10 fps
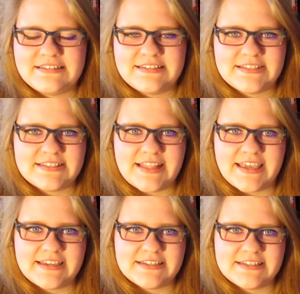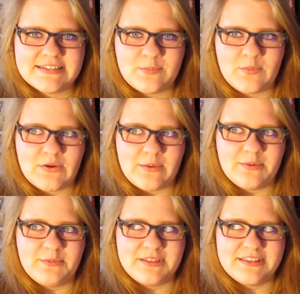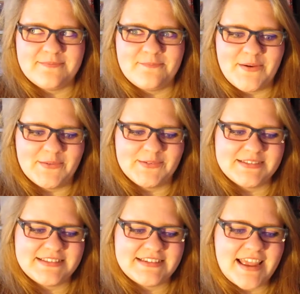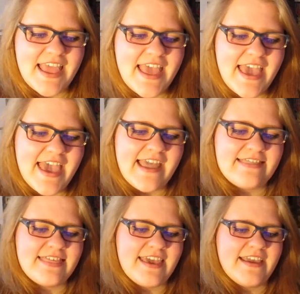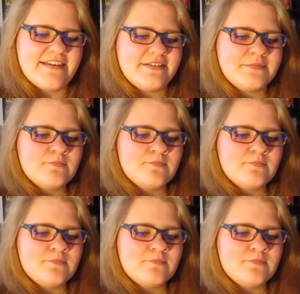disliked probably the most. And then